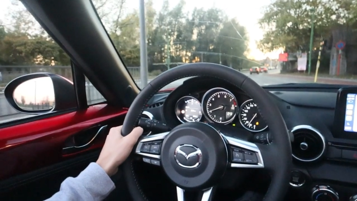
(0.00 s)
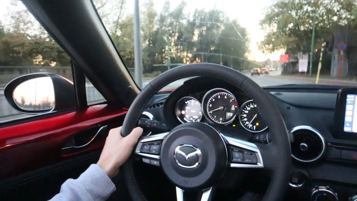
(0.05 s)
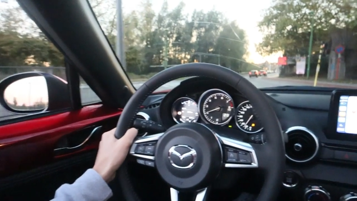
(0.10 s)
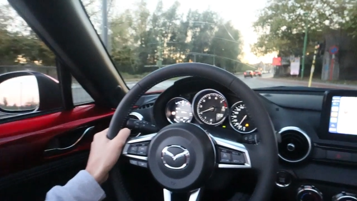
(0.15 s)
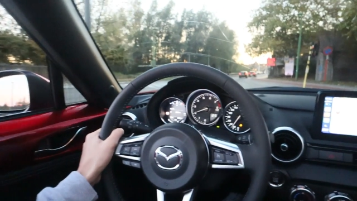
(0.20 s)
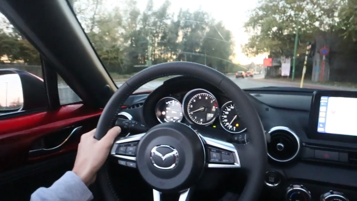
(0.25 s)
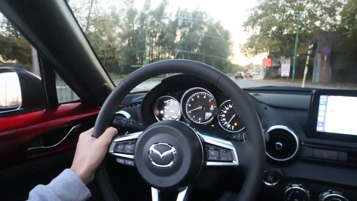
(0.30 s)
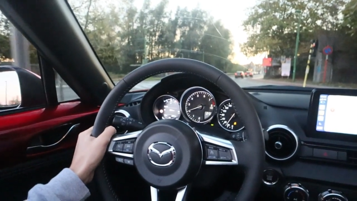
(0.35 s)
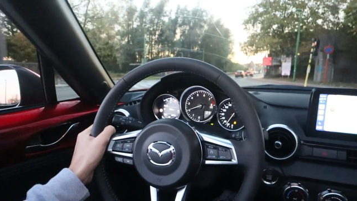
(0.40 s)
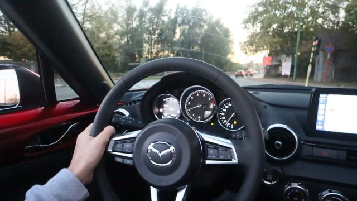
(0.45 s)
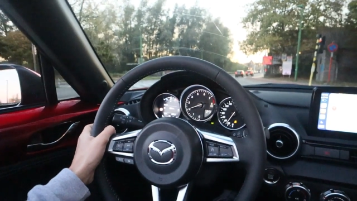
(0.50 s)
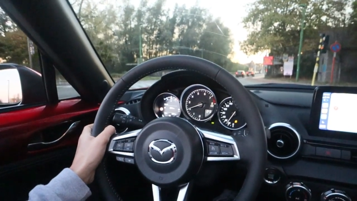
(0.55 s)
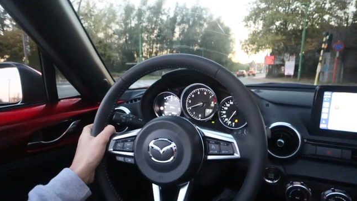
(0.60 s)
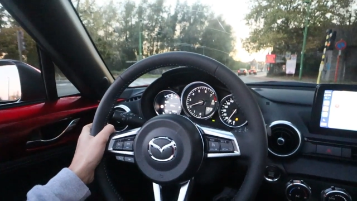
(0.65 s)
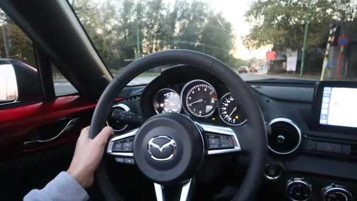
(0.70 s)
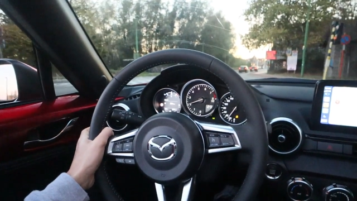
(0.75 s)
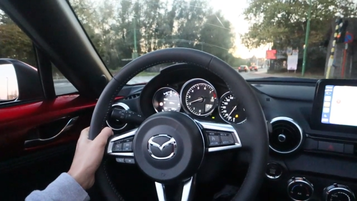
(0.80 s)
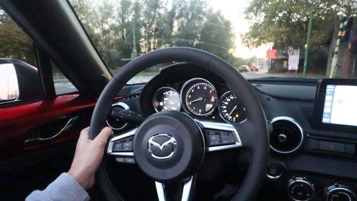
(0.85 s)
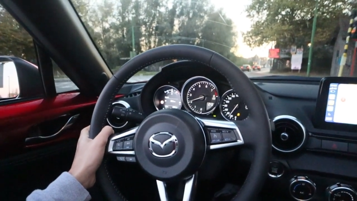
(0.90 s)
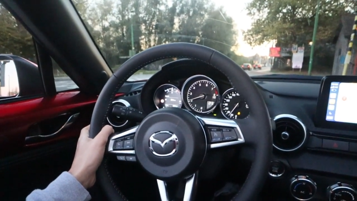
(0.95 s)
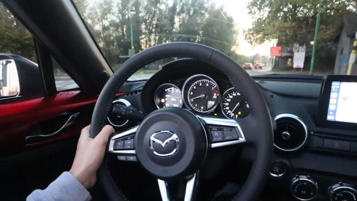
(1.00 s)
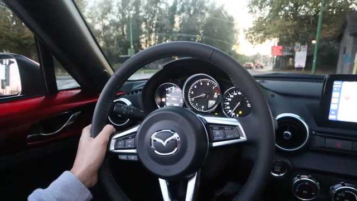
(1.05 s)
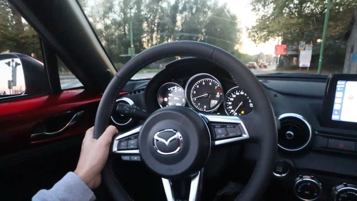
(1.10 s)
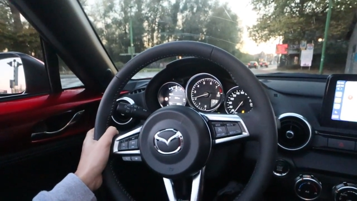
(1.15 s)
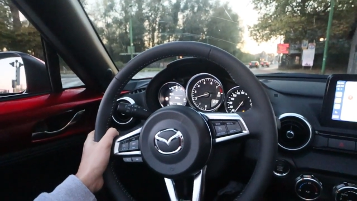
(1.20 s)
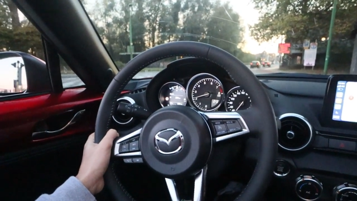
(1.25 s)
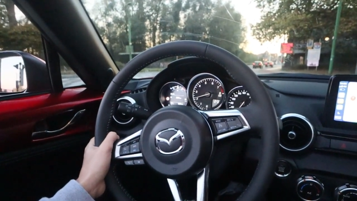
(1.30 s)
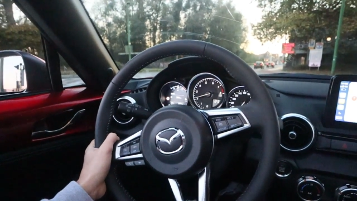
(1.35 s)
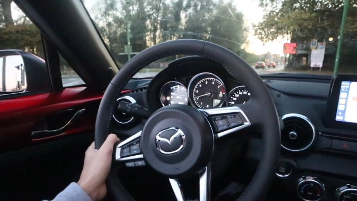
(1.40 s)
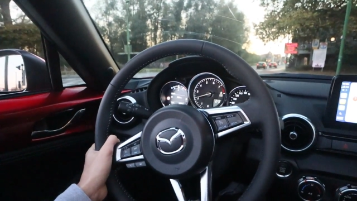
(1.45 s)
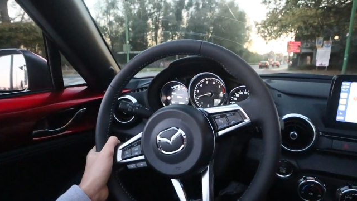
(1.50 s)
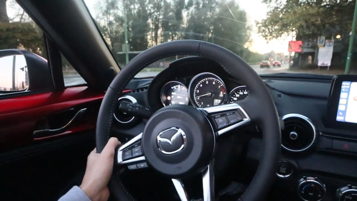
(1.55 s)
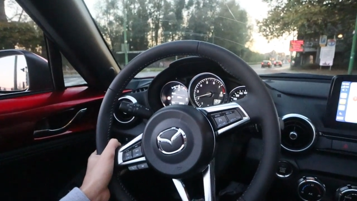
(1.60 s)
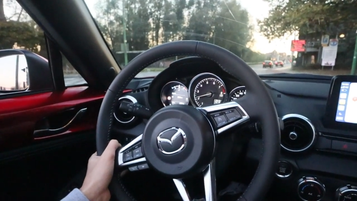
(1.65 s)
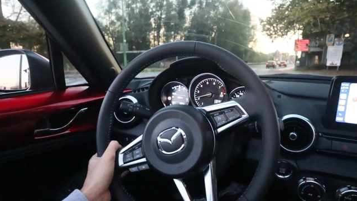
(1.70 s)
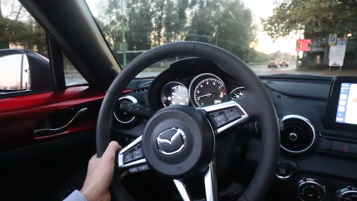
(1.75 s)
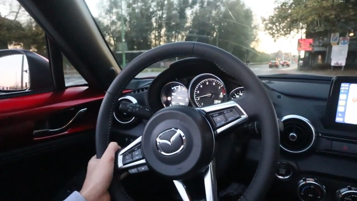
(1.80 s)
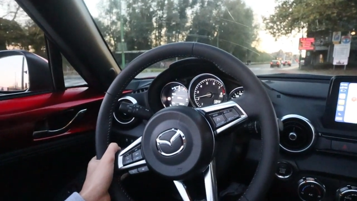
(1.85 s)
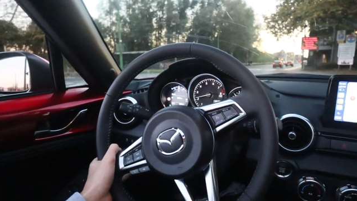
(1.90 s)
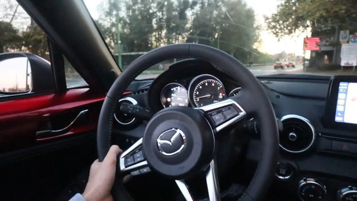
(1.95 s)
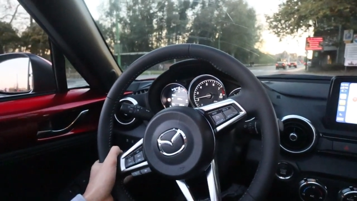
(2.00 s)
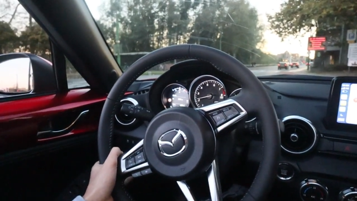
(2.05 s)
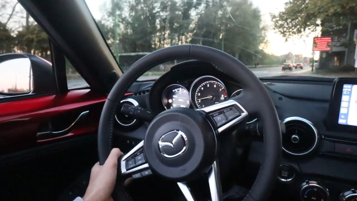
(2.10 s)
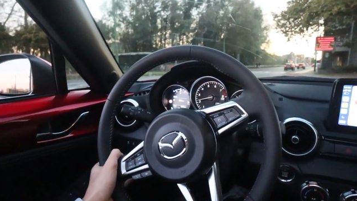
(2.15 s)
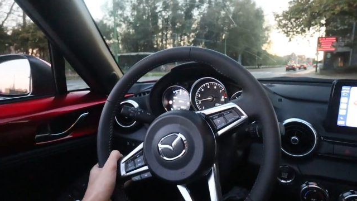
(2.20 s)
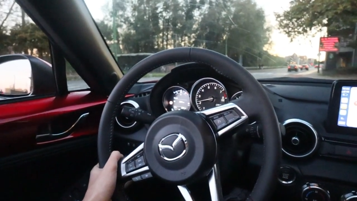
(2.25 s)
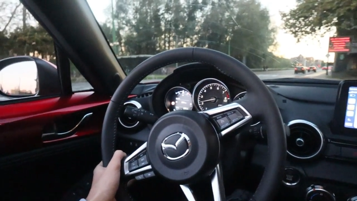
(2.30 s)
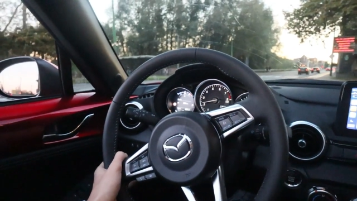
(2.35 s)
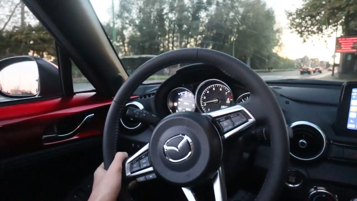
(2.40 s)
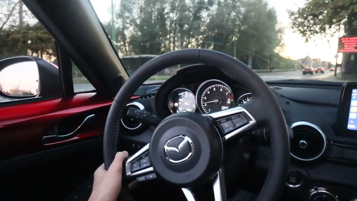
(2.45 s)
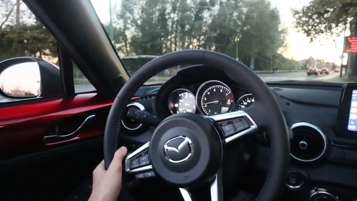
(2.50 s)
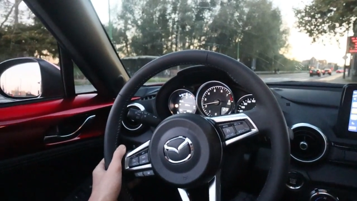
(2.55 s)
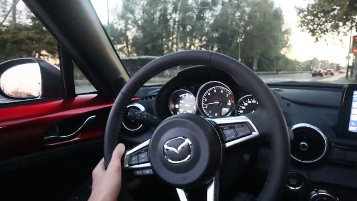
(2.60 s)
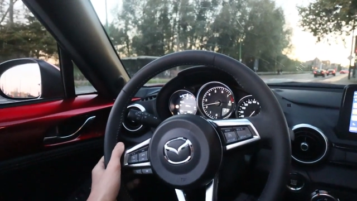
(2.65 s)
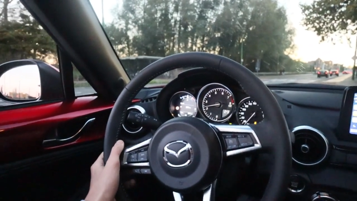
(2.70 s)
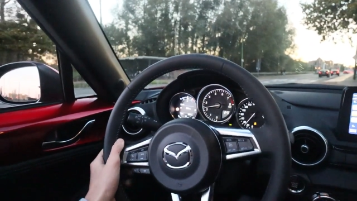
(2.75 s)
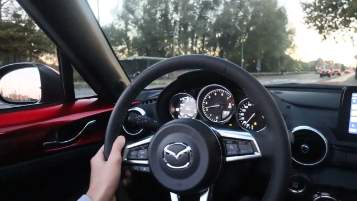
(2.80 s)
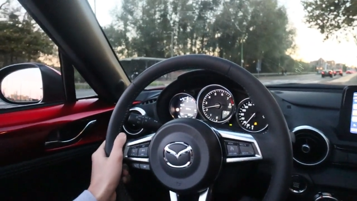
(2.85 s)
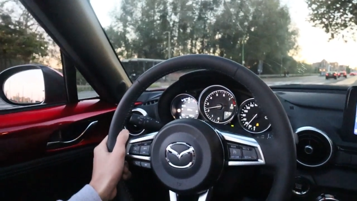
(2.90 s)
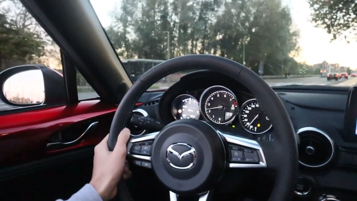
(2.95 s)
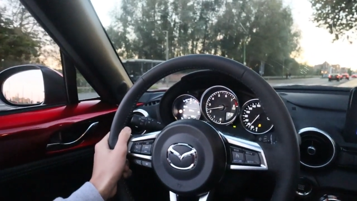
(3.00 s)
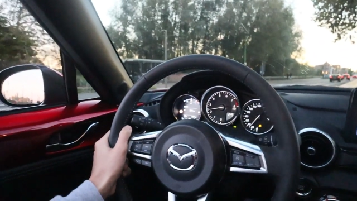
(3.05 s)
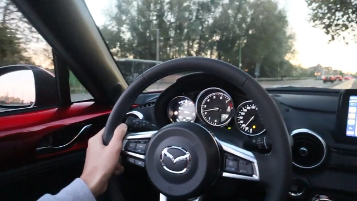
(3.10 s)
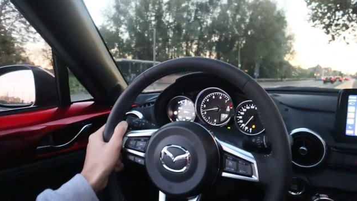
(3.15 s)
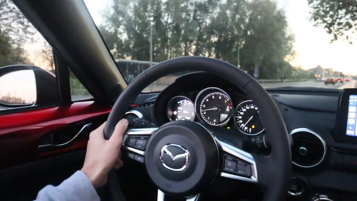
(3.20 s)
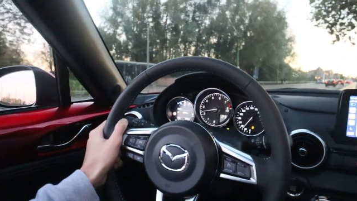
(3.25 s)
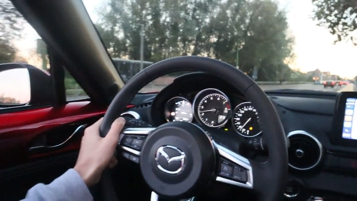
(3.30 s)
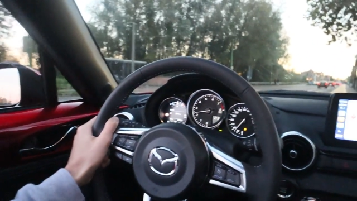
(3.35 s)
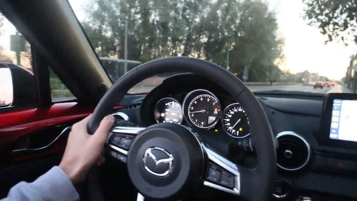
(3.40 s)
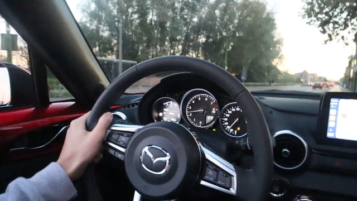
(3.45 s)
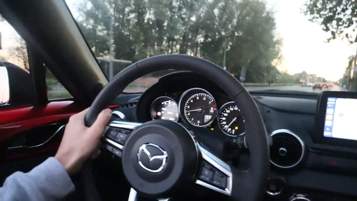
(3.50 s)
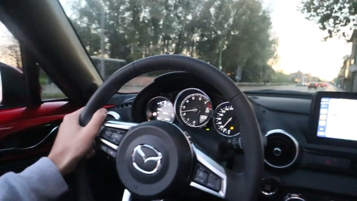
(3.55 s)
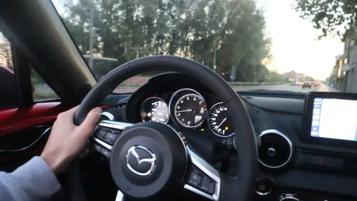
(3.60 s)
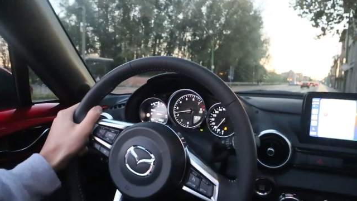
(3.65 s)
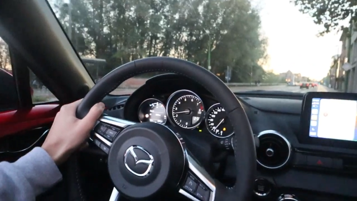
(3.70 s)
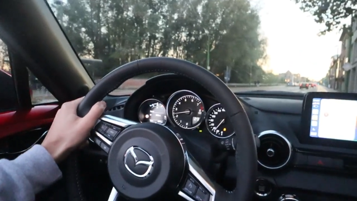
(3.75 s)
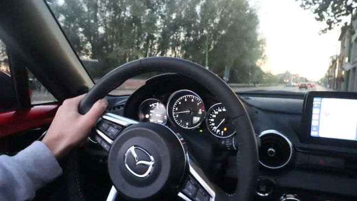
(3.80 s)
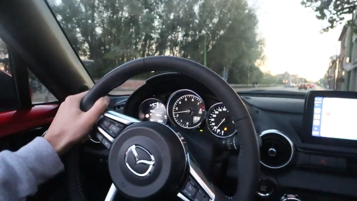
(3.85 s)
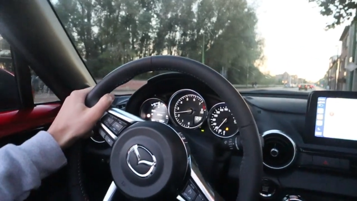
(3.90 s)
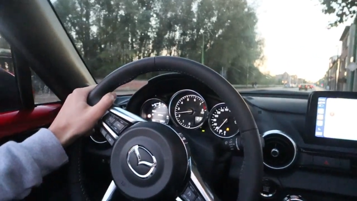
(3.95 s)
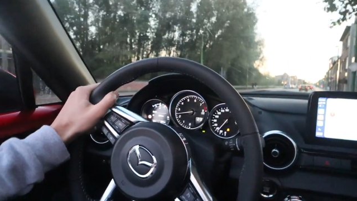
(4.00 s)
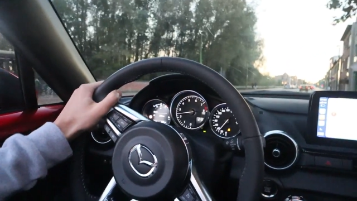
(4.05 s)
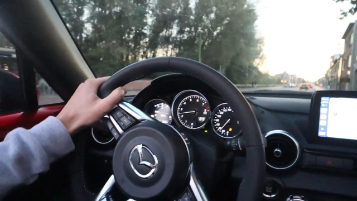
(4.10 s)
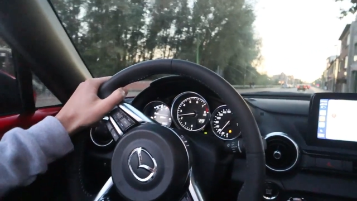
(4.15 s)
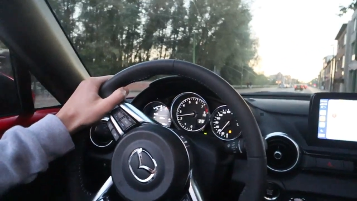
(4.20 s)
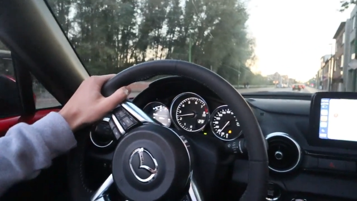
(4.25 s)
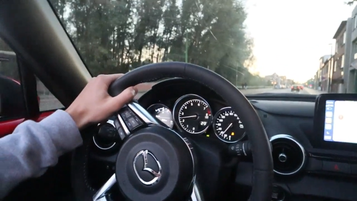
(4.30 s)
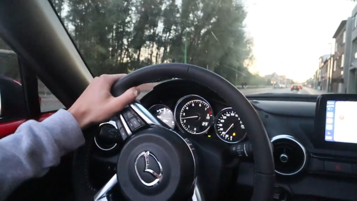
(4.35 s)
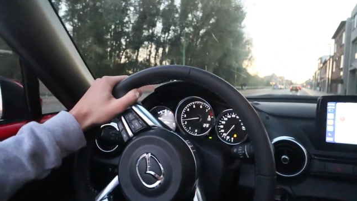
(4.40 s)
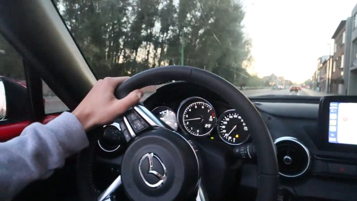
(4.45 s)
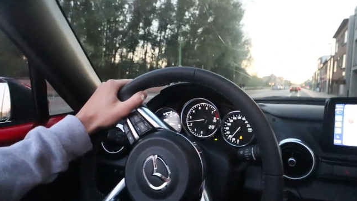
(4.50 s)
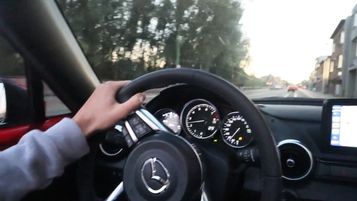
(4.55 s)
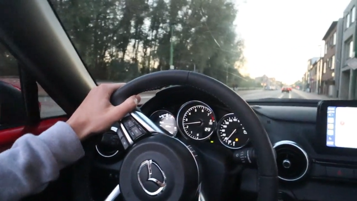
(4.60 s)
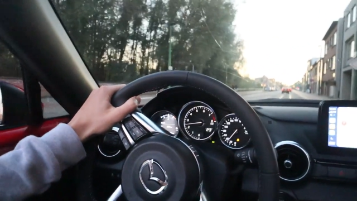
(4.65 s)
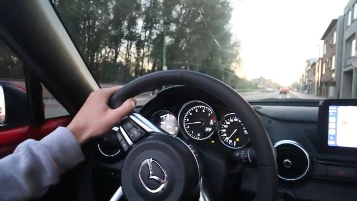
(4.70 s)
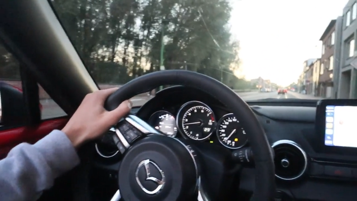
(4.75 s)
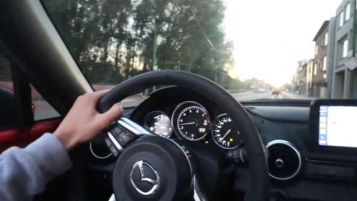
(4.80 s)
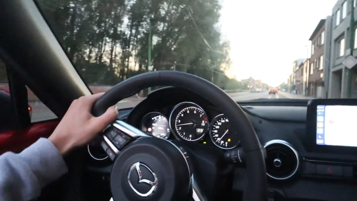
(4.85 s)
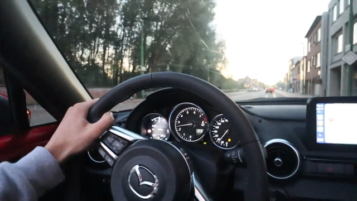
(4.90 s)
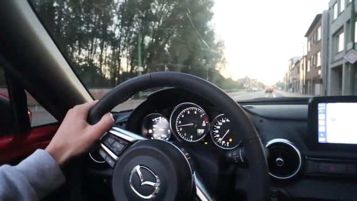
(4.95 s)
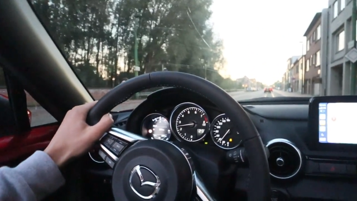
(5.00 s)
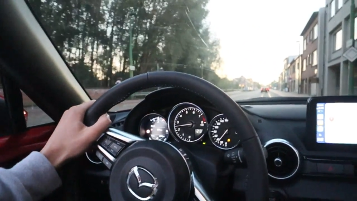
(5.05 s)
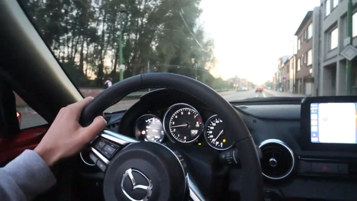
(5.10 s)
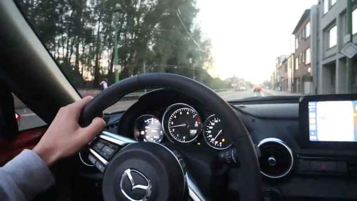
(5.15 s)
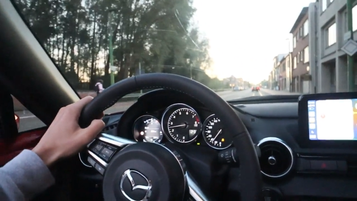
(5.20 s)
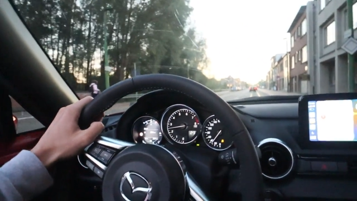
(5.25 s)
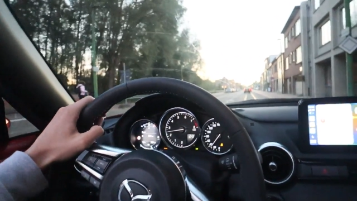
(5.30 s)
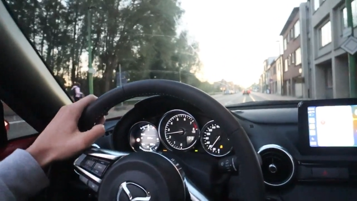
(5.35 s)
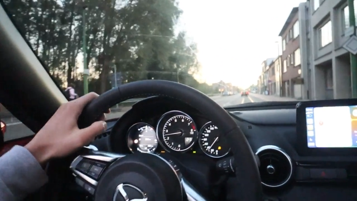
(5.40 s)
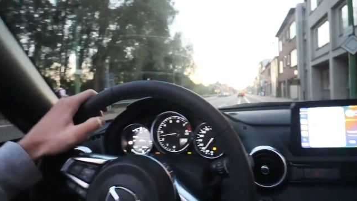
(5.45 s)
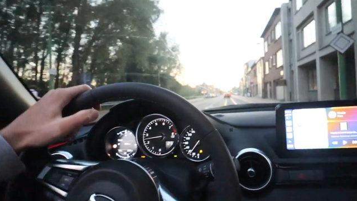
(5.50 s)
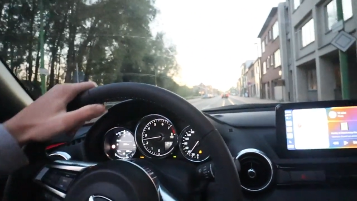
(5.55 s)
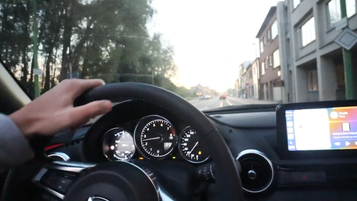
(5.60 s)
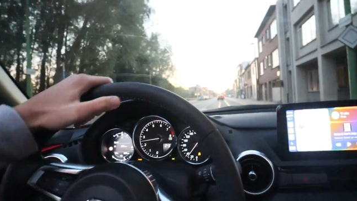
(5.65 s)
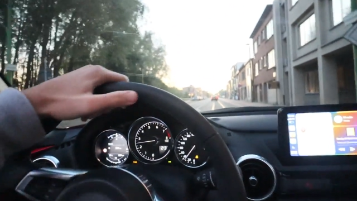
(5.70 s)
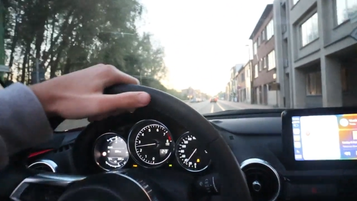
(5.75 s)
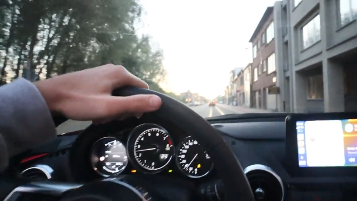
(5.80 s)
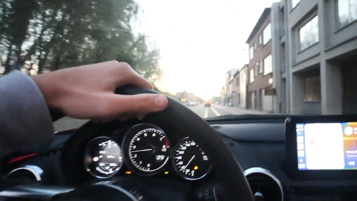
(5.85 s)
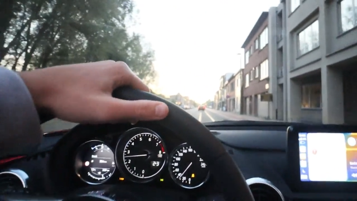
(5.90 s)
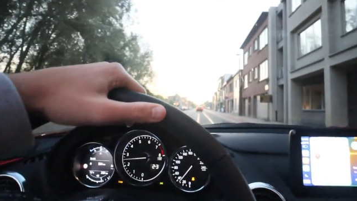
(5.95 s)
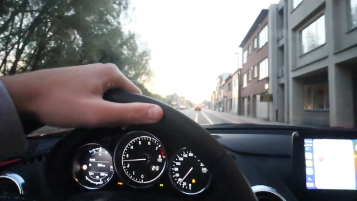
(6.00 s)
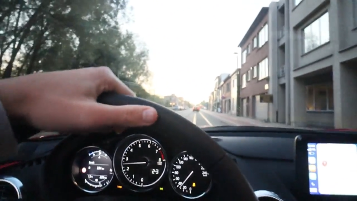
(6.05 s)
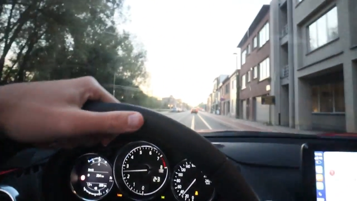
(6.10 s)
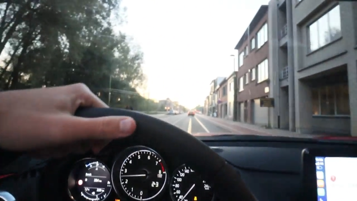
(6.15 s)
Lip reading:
No face is visible, so there are no lips to read.